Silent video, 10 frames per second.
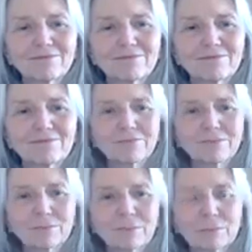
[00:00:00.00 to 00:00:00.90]

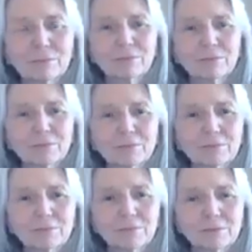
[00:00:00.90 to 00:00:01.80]

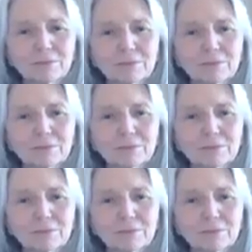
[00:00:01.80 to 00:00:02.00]
No words are spoken by the person on screen.